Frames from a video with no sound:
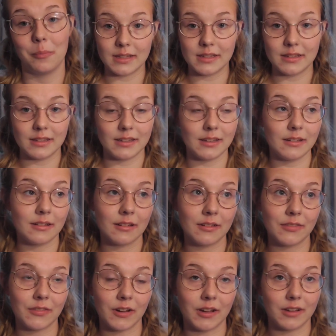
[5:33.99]
Easy,
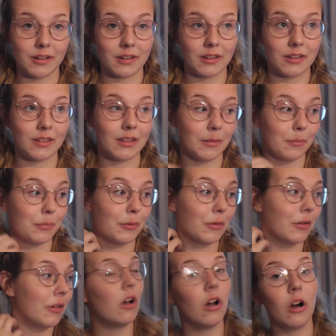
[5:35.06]
fun, simple.